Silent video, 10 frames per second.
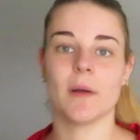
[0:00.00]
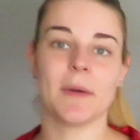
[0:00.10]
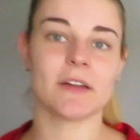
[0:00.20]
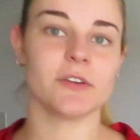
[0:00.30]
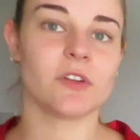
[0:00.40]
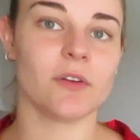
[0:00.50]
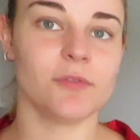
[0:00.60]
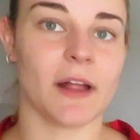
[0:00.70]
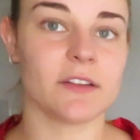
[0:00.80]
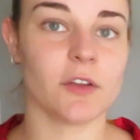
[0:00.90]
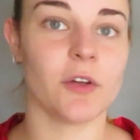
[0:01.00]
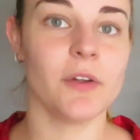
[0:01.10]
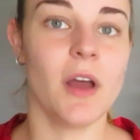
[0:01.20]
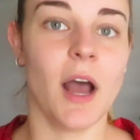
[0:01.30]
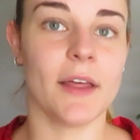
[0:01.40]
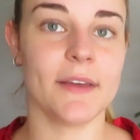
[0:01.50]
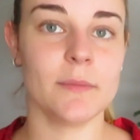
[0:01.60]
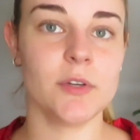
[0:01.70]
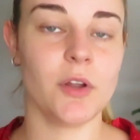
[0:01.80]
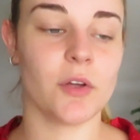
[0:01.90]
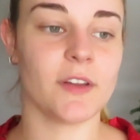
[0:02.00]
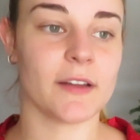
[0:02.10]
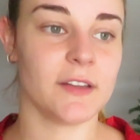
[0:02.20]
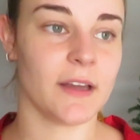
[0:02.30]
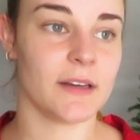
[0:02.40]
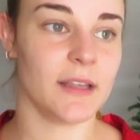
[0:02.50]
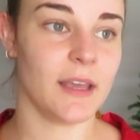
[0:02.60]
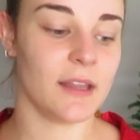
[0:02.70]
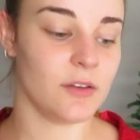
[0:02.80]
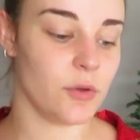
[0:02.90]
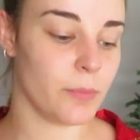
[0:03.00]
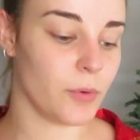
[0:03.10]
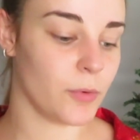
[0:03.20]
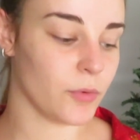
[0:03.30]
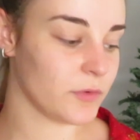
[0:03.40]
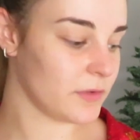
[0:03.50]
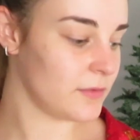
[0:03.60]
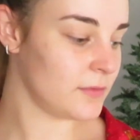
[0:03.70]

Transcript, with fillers: my battery's going flat, so I think I'm gonna go downtown and get new baubles.